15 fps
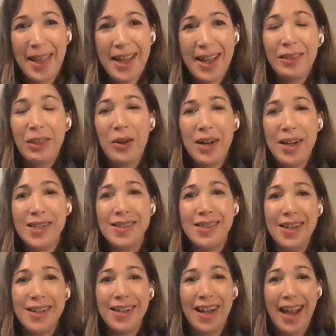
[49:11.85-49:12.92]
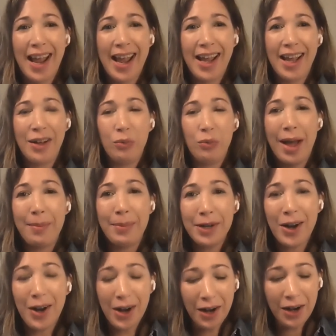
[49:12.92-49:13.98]
Like, there isn't a
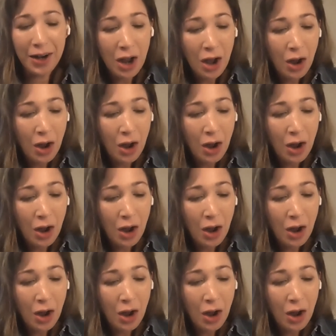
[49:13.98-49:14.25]
webinar